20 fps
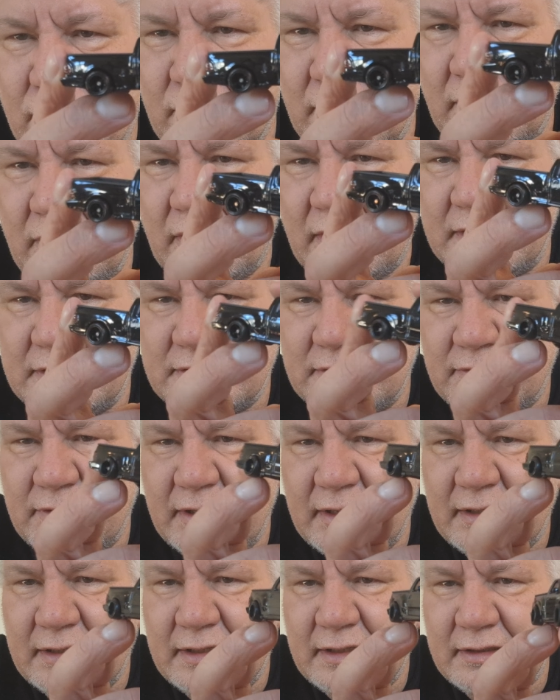the light
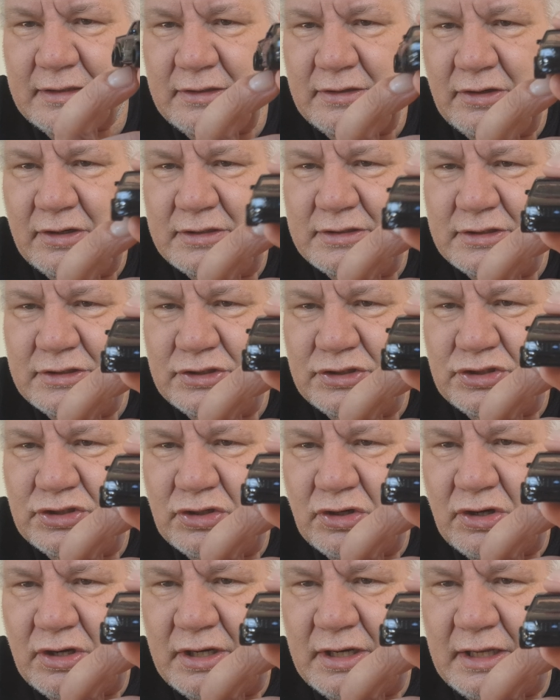around it, nice and
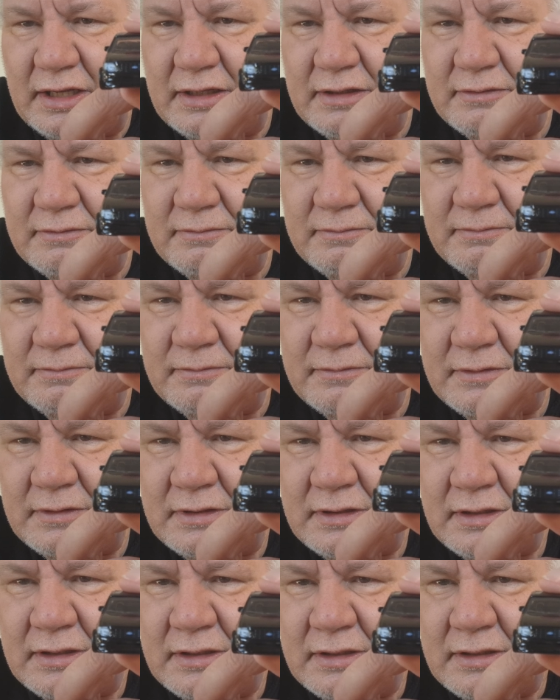shiny.
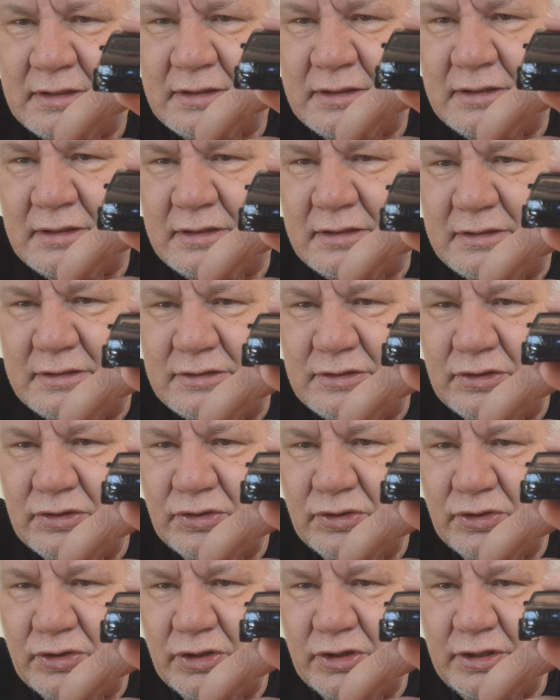Here's the
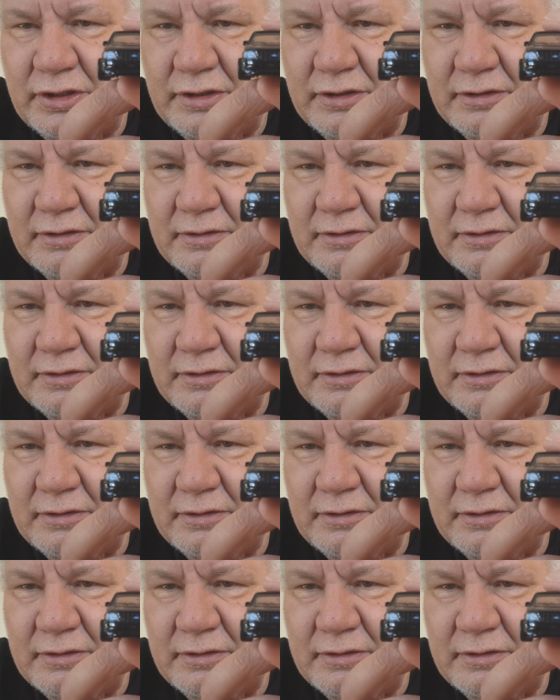hood.